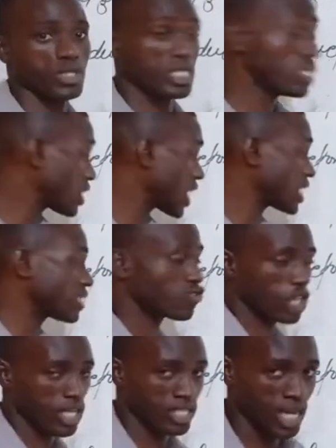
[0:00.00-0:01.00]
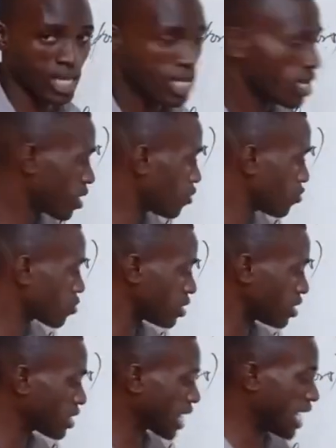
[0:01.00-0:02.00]
body, negative charger, close to
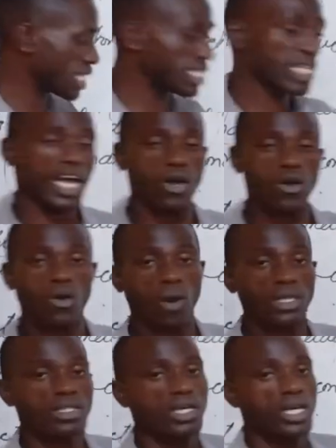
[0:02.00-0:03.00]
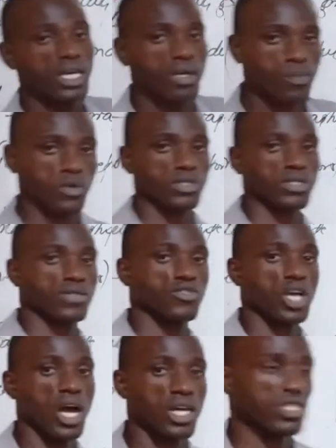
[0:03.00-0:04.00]
this, and this guy got what? A positive
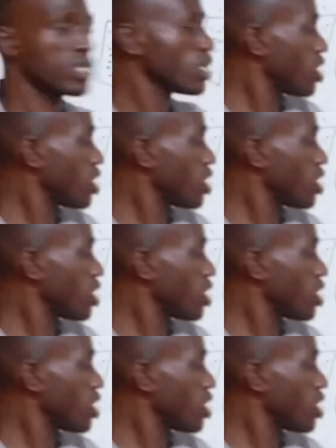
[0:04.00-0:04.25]
charge.